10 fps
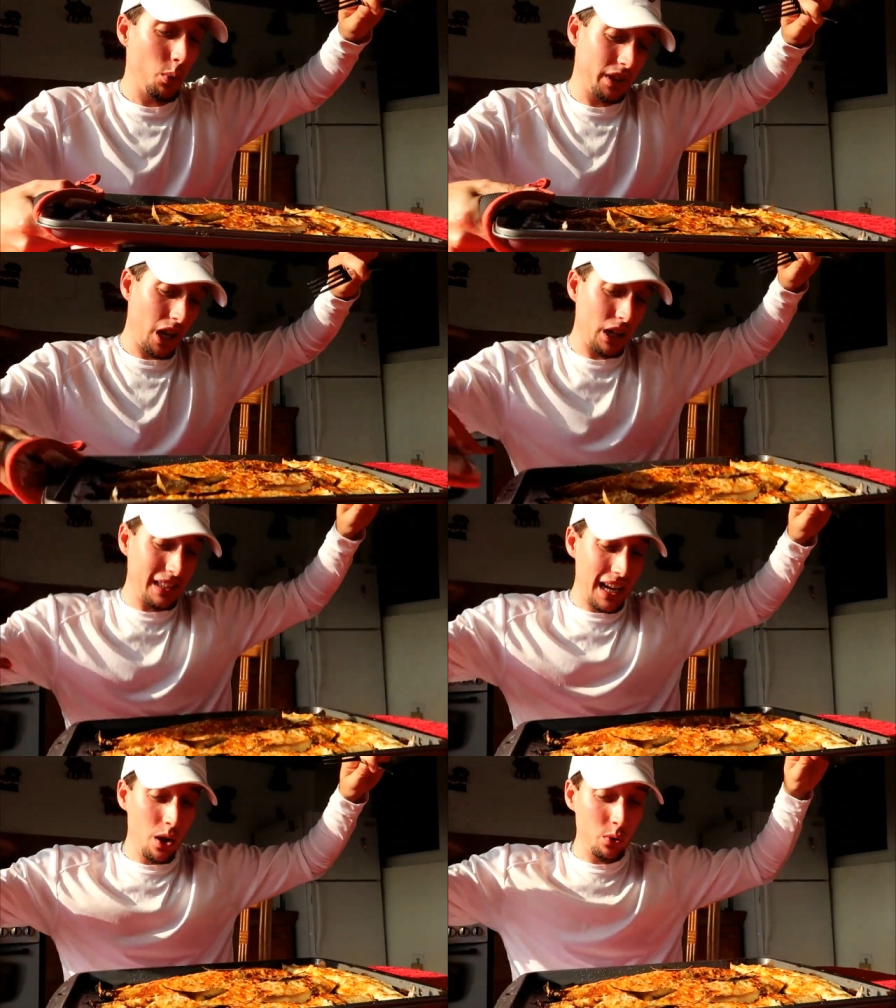Without
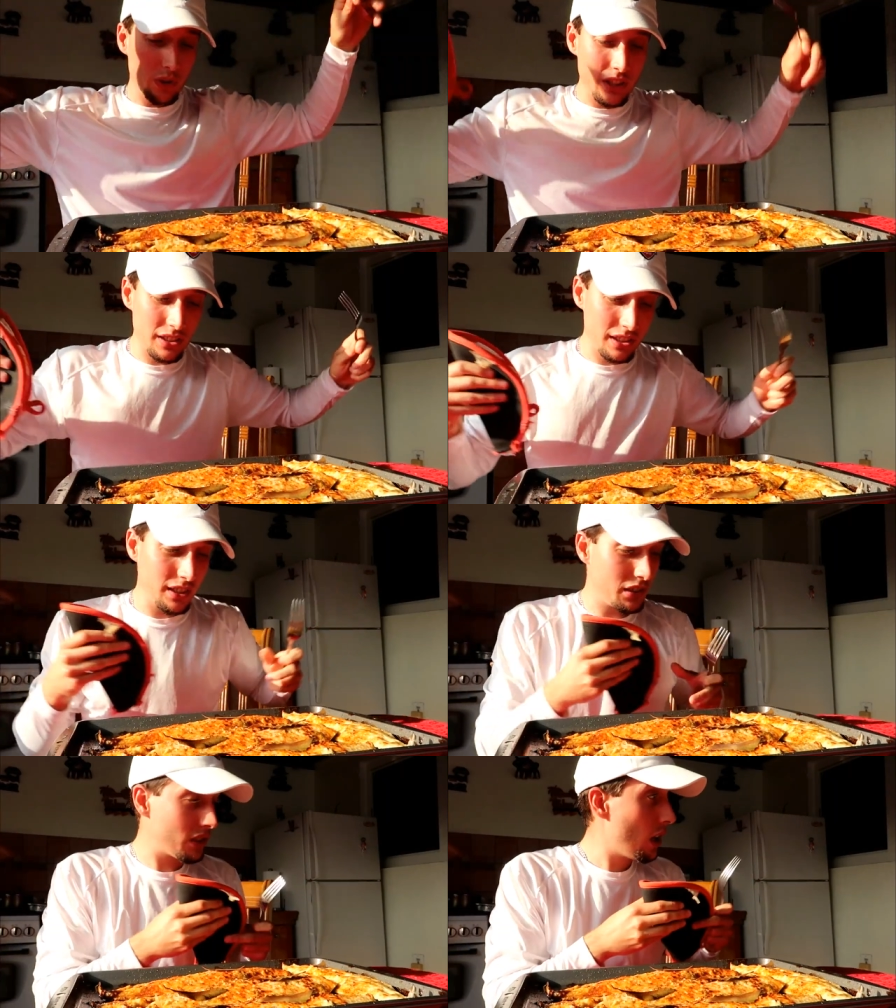a doubt, this
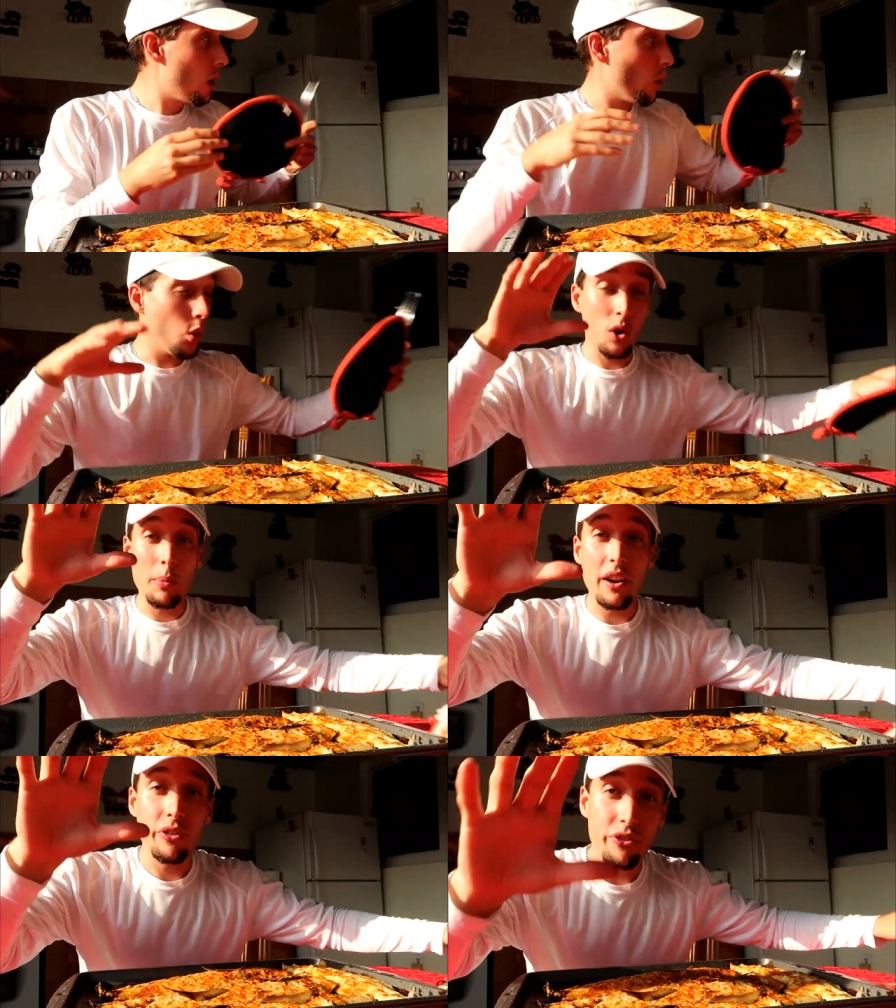is one of
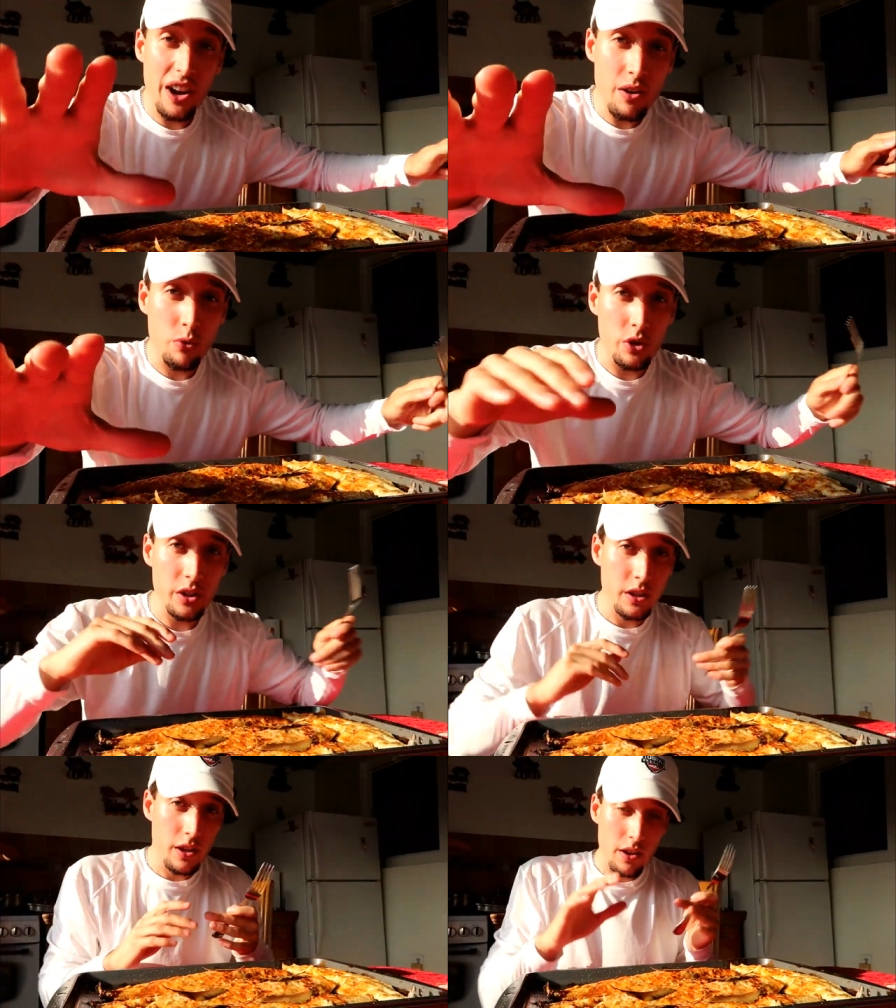my favorite,
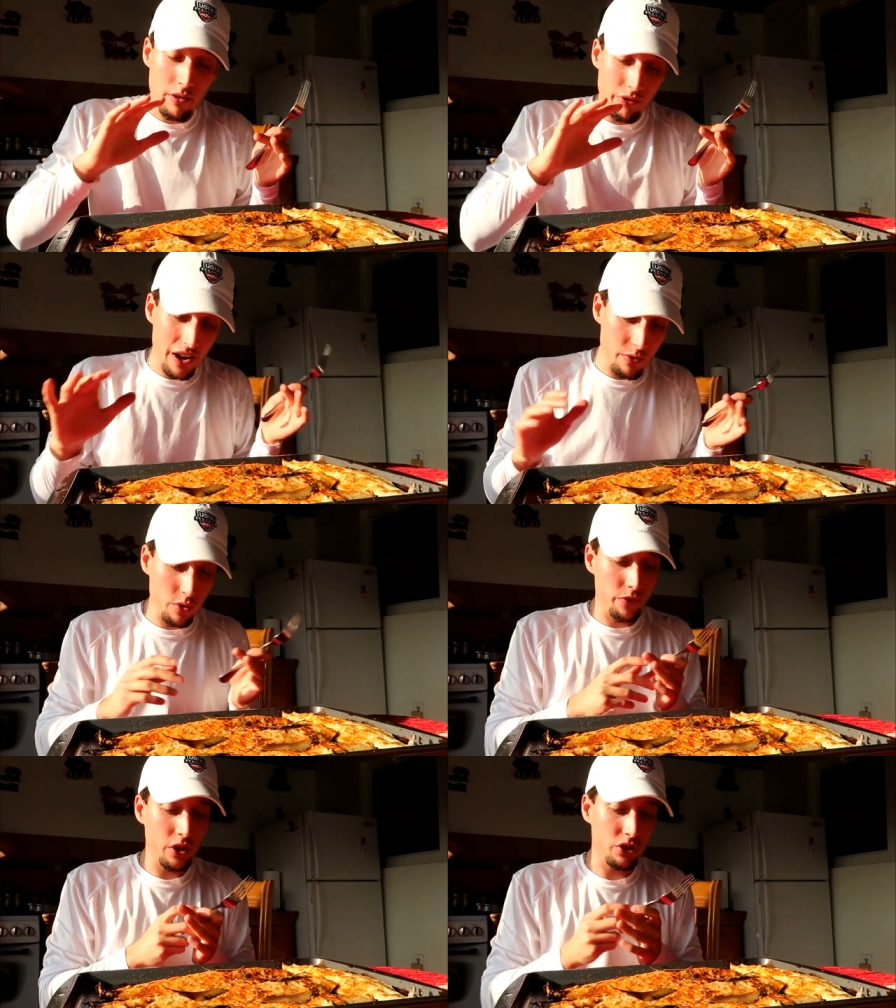
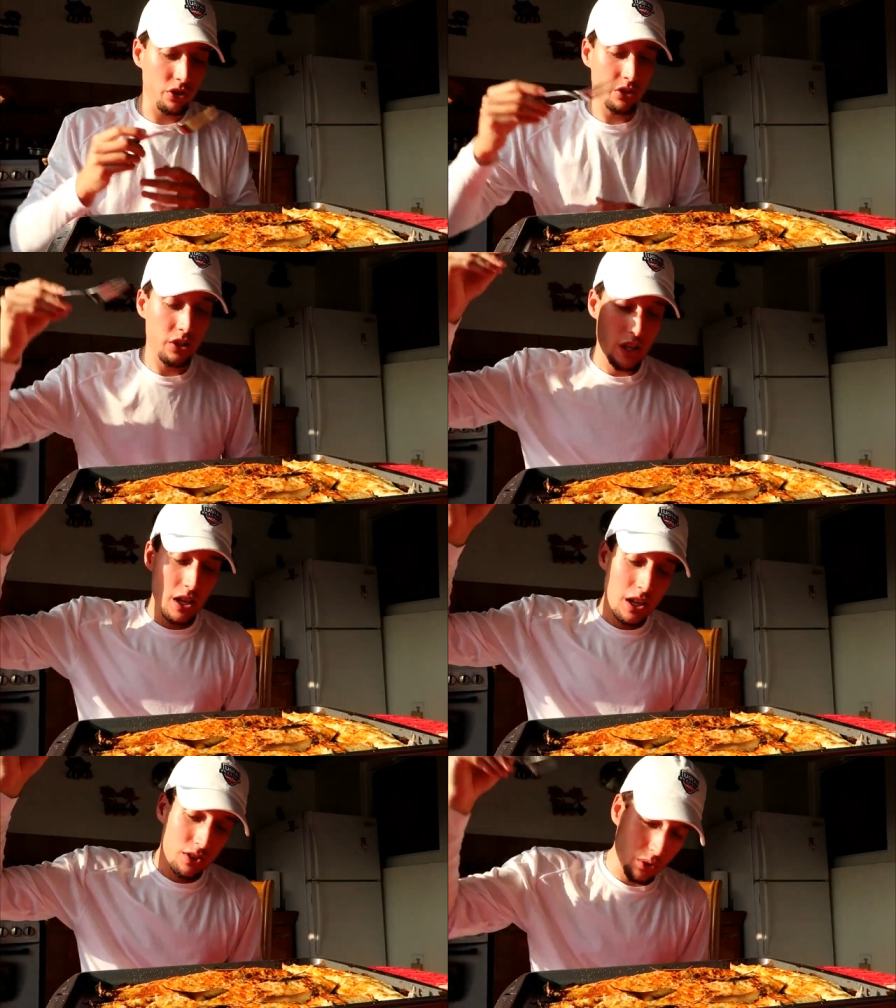favorite fishes
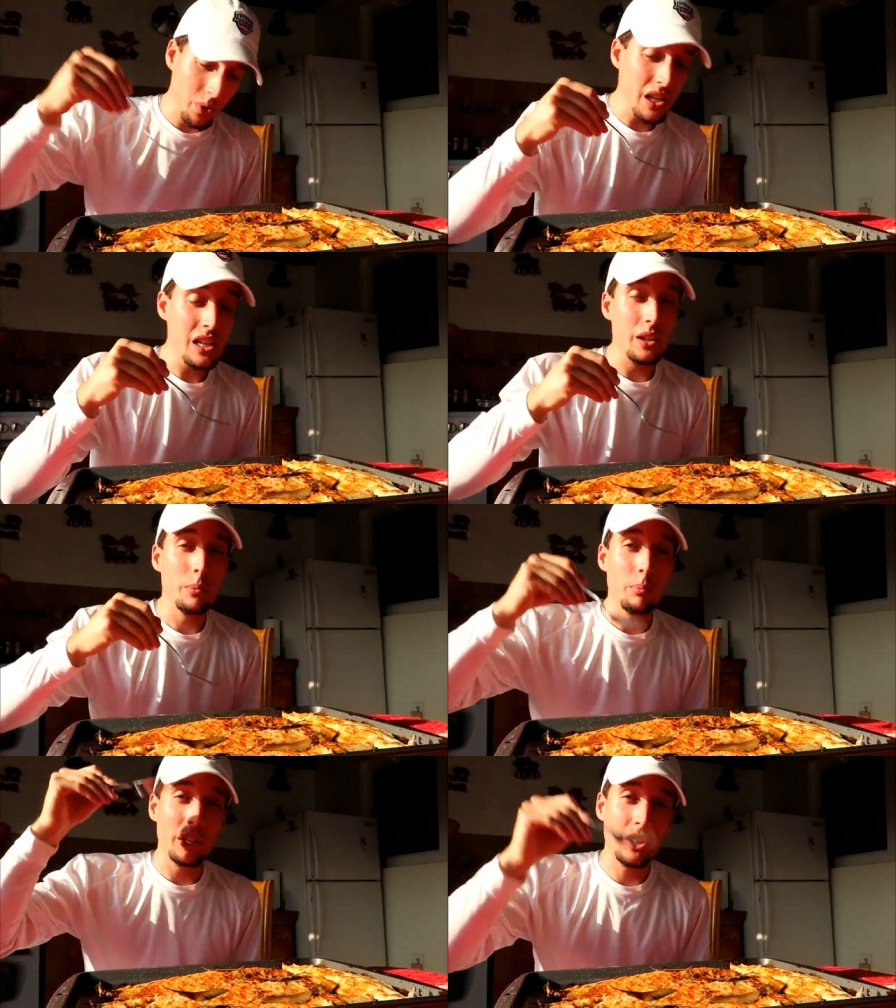to eat
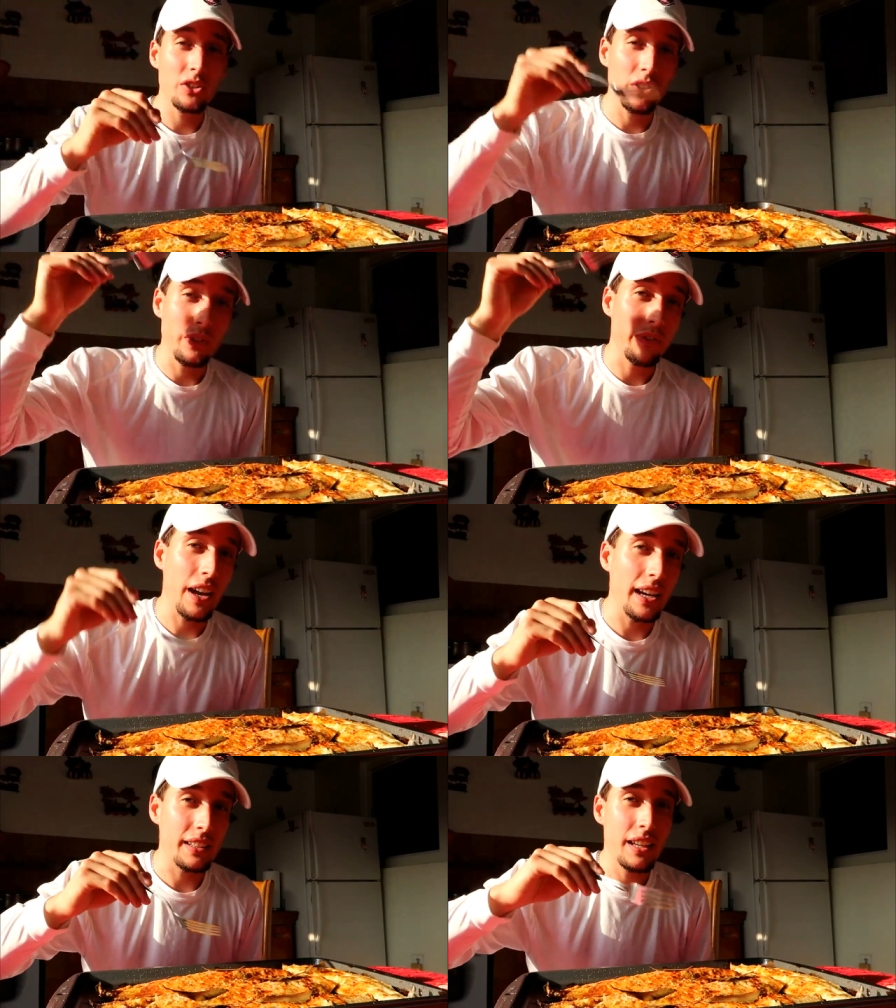because of the
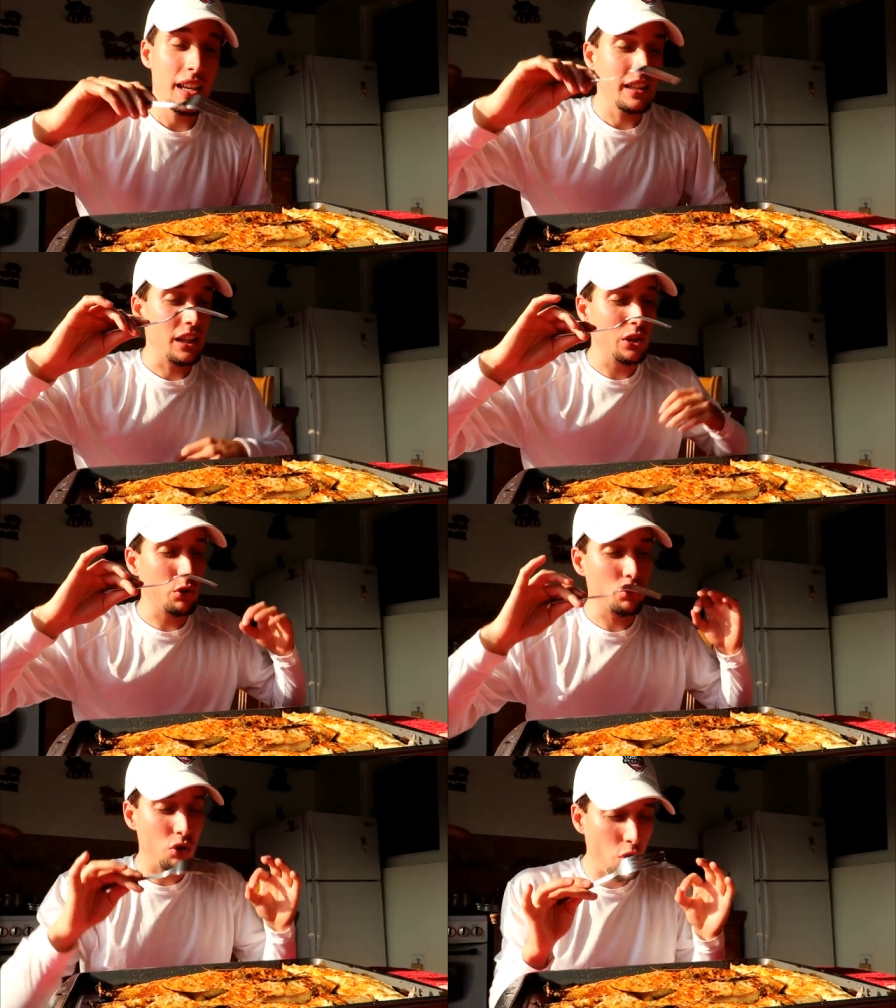fact that
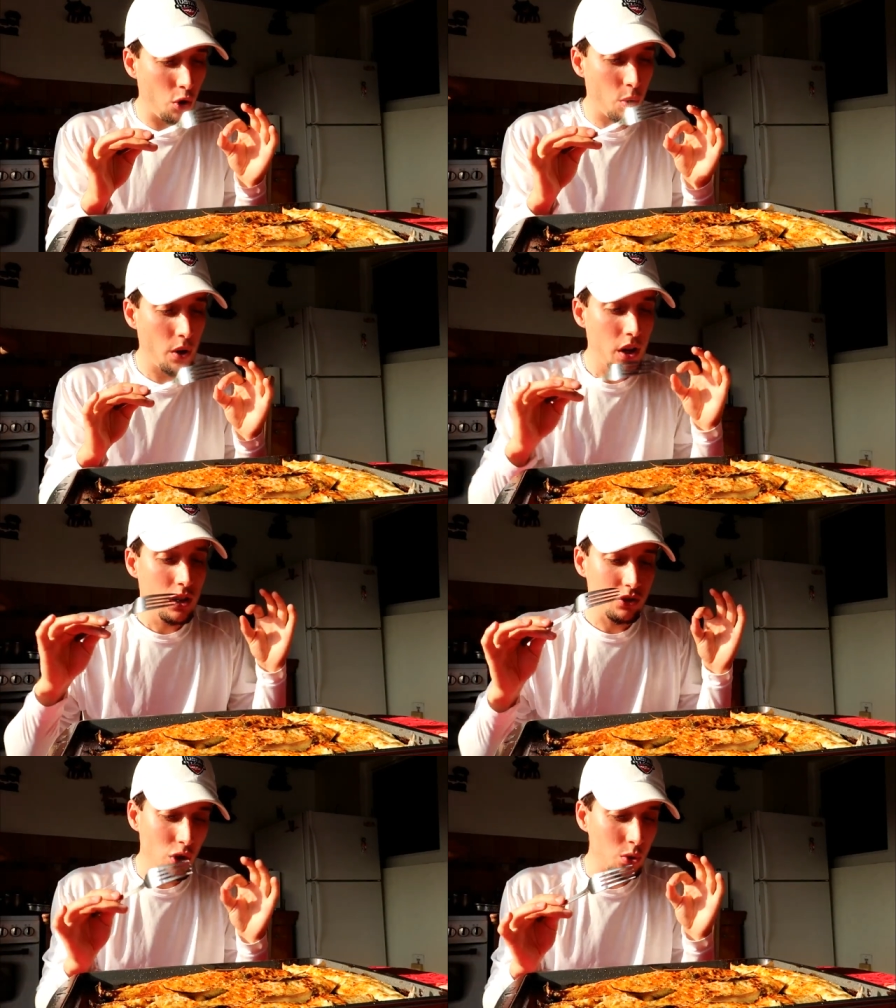they're so,
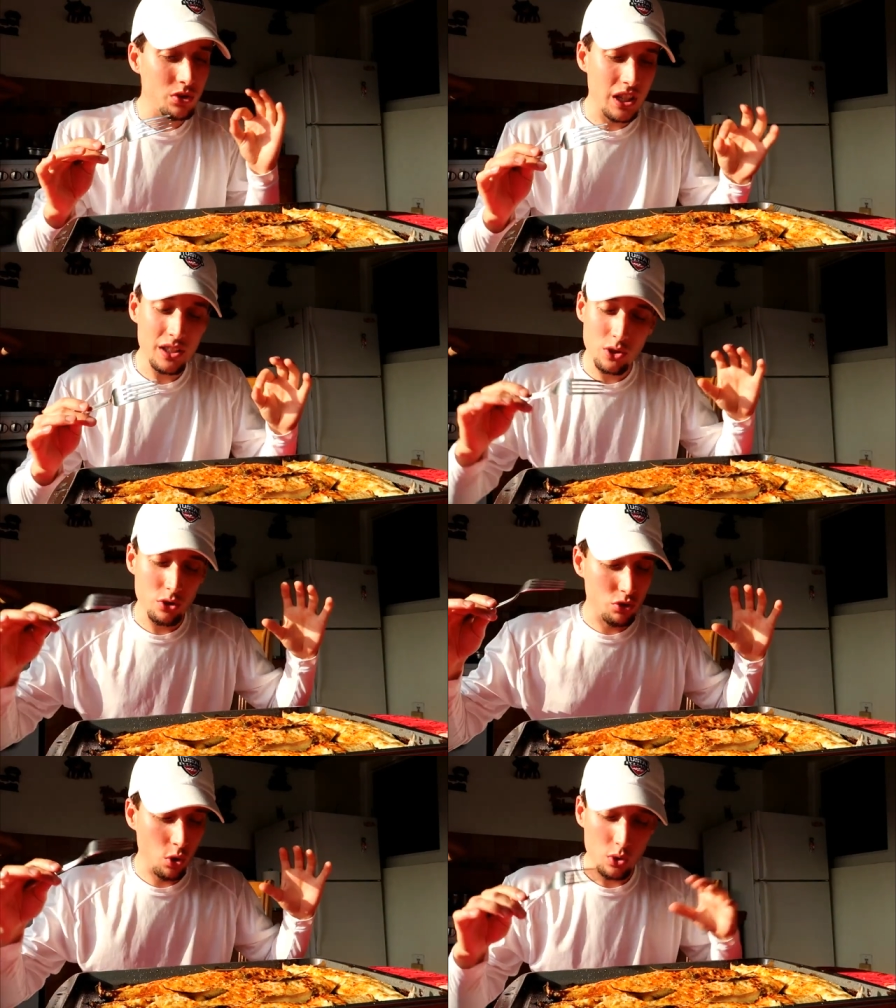so
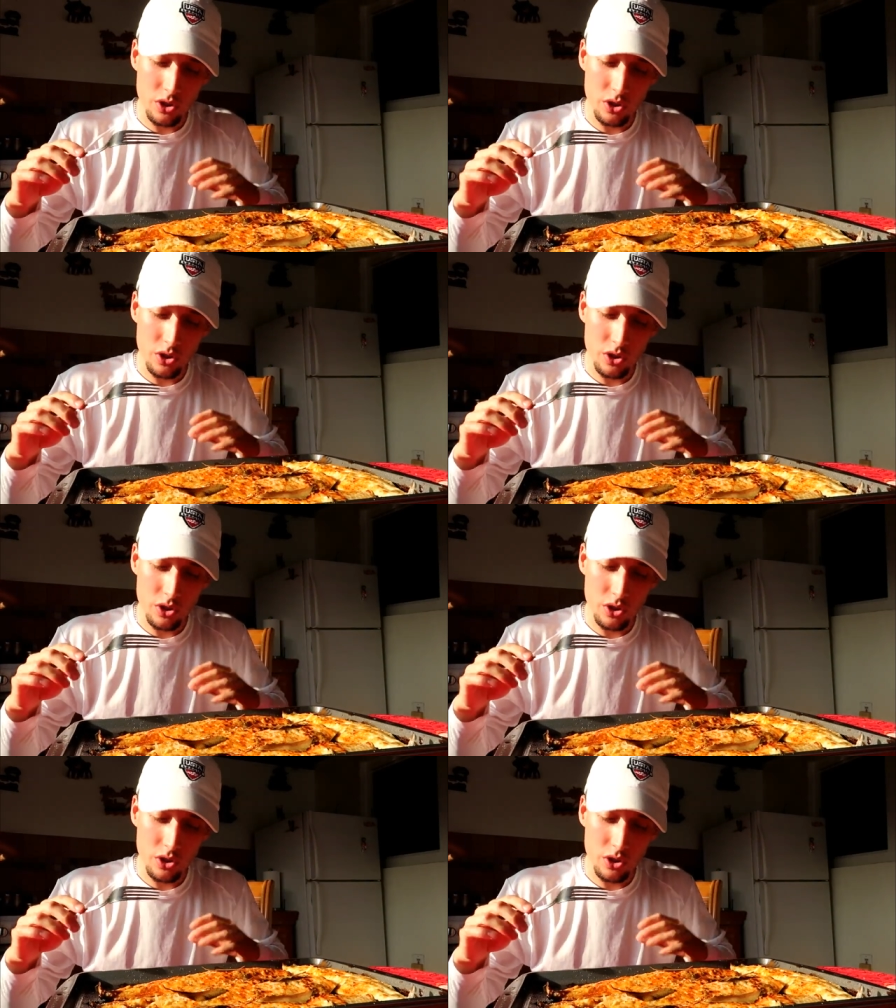tender, so